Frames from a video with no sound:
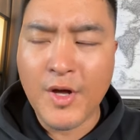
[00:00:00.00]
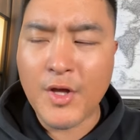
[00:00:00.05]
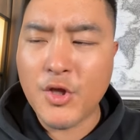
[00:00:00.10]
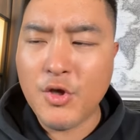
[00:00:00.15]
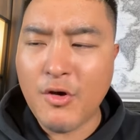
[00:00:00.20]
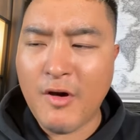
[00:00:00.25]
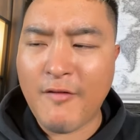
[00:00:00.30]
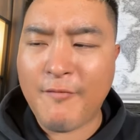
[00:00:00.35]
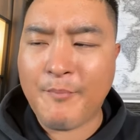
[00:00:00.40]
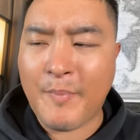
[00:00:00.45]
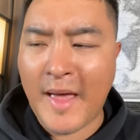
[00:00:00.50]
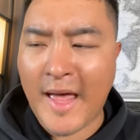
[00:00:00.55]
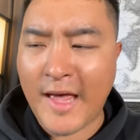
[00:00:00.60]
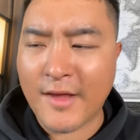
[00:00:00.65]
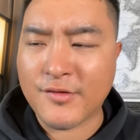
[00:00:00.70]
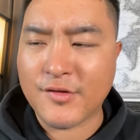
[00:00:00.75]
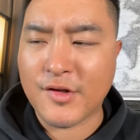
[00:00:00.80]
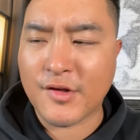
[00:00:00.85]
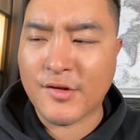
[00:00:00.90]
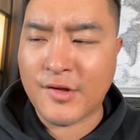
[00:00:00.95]
But you have
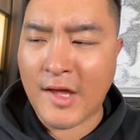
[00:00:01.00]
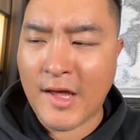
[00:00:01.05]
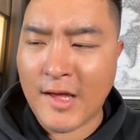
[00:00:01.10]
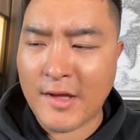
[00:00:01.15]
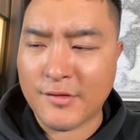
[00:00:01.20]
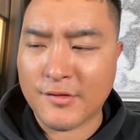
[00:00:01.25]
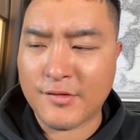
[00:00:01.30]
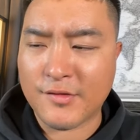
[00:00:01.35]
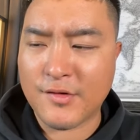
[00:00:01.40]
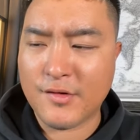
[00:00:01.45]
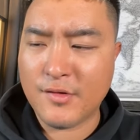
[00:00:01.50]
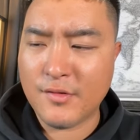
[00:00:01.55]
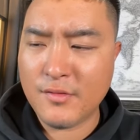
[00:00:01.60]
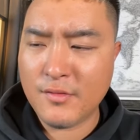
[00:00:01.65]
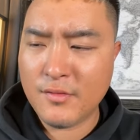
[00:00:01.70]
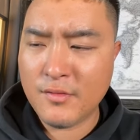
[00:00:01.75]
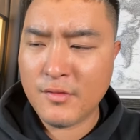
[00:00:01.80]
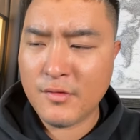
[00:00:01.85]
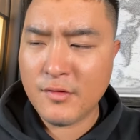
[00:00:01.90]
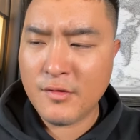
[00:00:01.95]
passed the test,
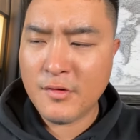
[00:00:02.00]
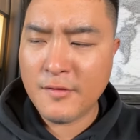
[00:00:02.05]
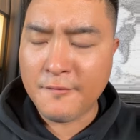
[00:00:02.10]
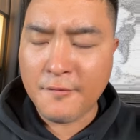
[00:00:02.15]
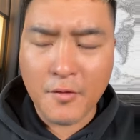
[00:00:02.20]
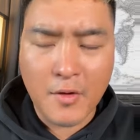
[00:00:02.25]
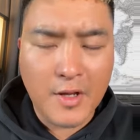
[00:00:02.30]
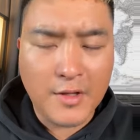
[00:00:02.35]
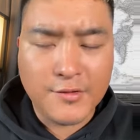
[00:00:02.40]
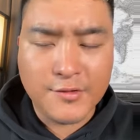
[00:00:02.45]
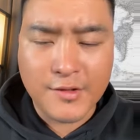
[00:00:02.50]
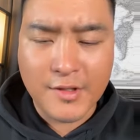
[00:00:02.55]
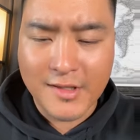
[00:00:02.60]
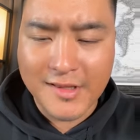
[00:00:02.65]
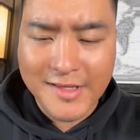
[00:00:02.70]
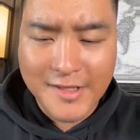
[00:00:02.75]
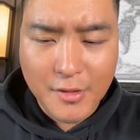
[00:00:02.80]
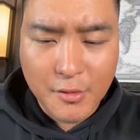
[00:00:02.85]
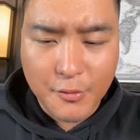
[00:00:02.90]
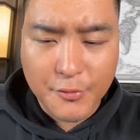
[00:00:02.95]
for it's
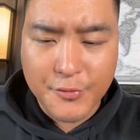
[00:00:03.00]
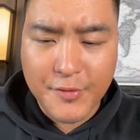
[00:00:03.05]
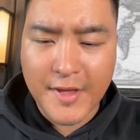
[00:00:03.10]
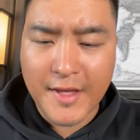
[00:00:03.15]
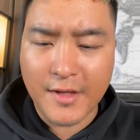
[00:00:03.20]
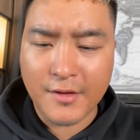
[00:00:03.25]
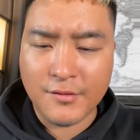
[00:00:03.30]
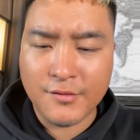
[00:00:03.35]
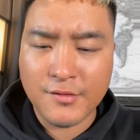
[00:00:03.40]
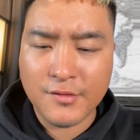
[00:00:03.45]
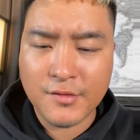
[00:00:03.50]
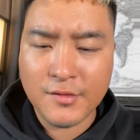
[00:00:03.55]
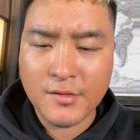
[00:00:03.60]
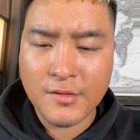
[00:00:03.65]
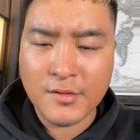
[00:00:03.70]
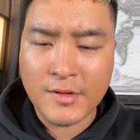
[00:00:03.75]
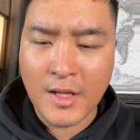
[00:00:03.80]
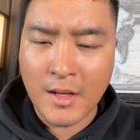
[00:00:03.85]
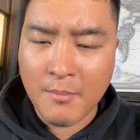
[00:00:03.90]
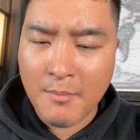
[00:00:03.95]
the little things
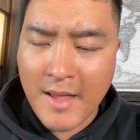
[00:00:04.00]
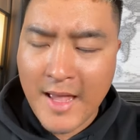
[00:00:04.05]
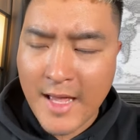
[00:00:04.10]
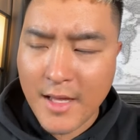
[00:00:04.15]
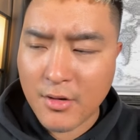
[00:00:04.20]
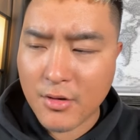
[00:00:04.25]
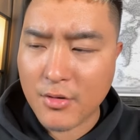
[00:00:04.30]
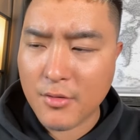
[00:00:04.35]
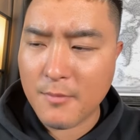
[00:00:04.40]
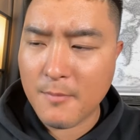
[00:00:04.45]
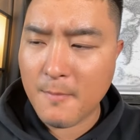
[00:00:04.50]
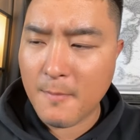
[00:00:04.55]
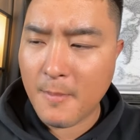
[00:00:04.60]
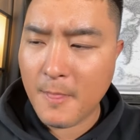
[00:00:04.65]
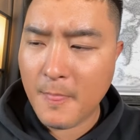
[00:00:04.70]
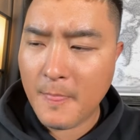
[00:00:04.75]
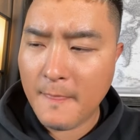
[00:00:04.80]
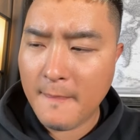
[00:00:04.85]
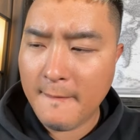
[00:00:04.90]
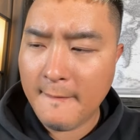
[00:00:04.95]
that matter.
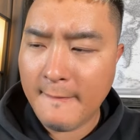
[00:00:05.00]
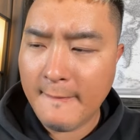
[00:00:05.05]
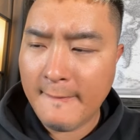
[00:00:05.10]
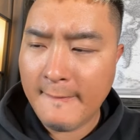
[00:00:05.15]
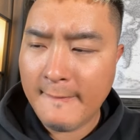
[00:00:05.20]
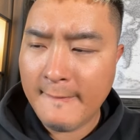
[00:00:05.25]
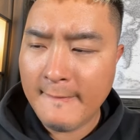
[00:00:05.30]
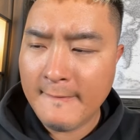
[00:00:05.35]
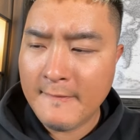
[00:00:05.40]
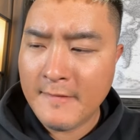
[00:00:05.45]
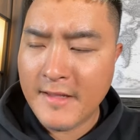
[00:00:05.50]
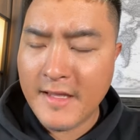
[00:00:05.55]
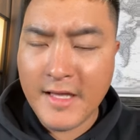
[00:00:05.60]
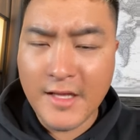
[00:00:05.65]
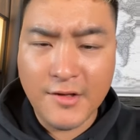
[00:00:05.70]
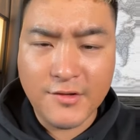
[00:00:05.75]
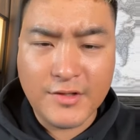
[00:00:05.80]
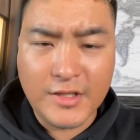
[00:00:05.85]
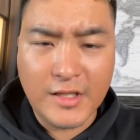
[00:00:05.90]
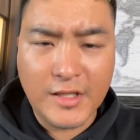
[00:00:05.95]

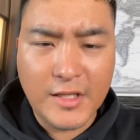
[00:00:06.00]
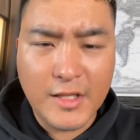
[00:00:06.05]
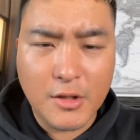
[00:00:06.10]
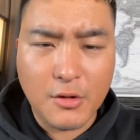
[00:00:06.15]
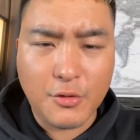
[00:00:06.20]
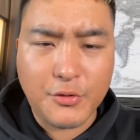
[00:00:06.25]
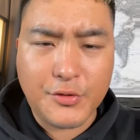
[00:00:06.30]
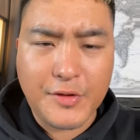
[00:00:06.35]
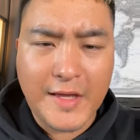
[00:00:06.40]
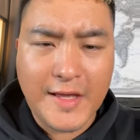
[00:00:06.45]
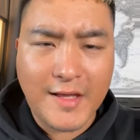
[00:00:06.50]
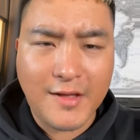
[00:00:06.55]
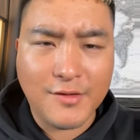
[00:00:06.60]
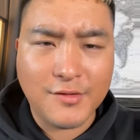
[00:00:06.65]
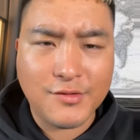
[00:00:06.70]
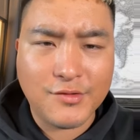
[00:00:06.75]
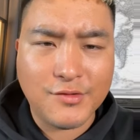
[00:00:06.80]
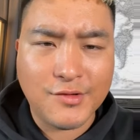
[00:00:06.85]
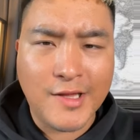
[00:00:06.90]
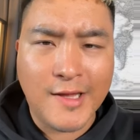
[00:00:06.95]
It is the little
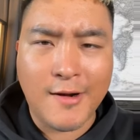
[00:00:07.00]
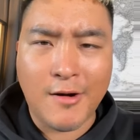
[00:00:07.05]
things